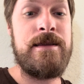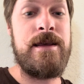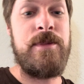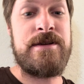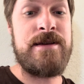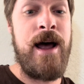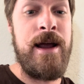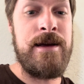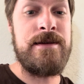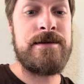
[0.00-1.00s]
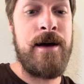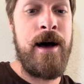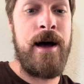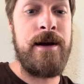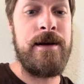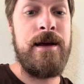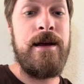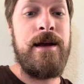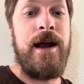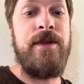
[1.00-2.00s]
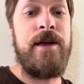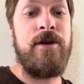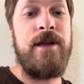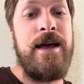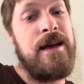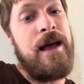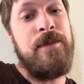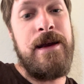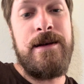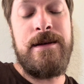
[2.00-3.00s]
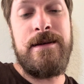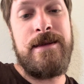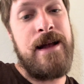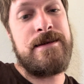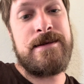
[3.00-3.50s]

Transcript: the Messiah is God. And they're like, I mean, and